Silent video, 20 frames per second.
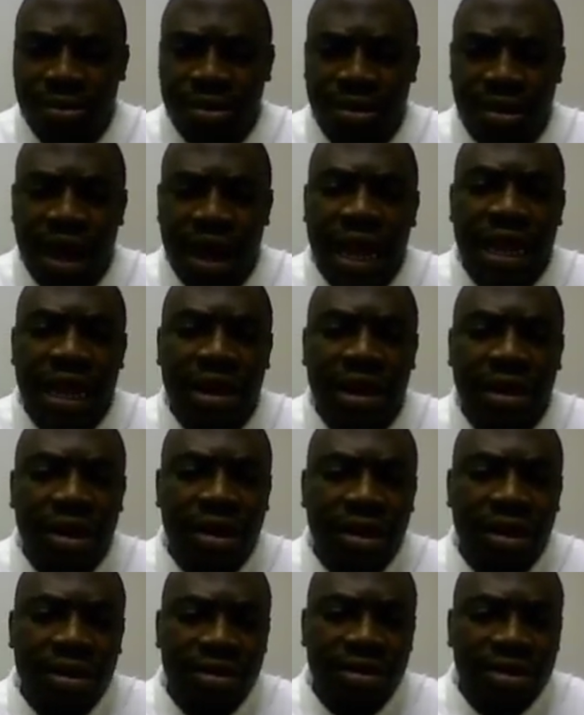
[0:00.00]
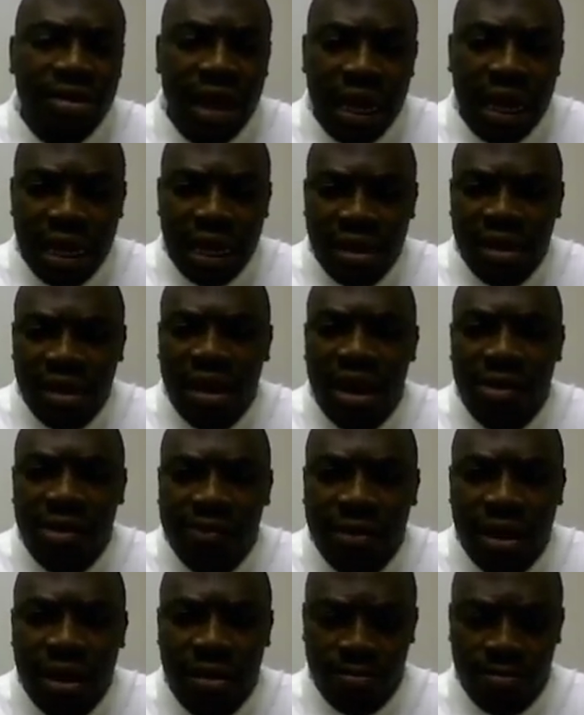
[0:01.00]
to it and study it
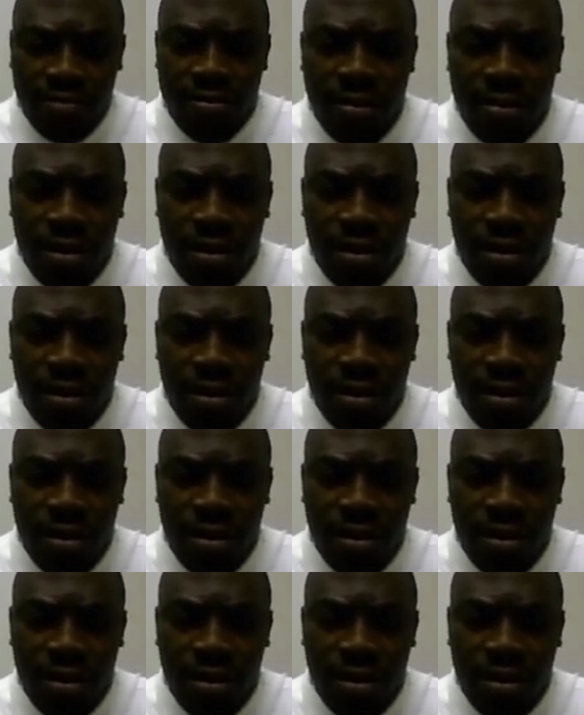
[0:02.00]
carefully